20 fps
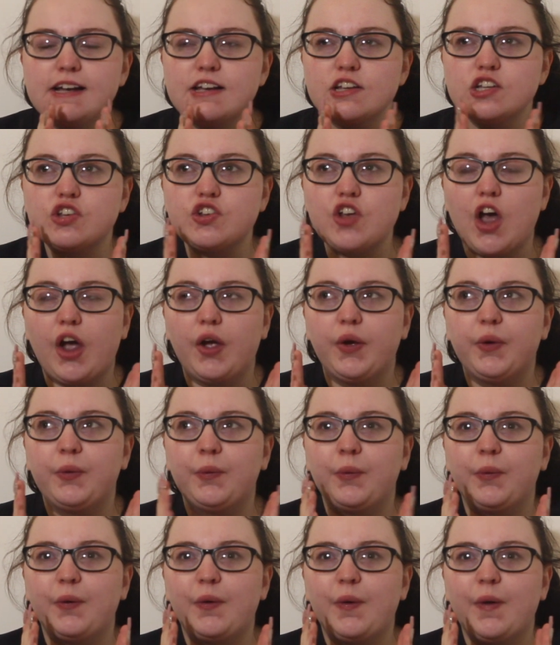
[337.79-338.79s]

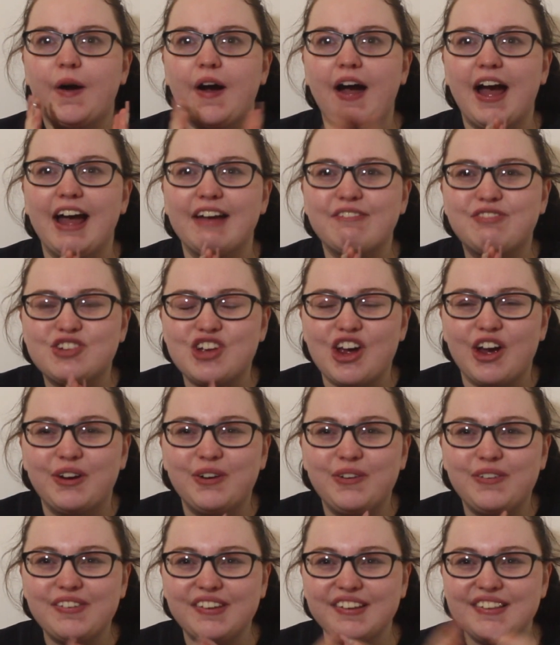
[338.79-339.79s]
so I've
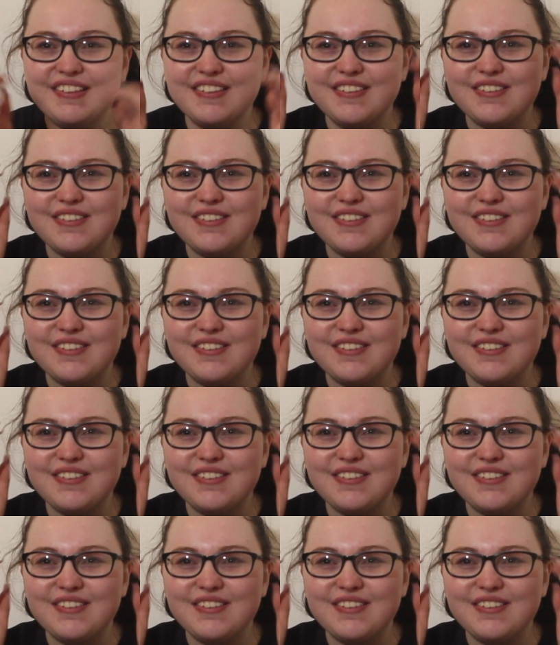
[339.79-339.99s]
chosen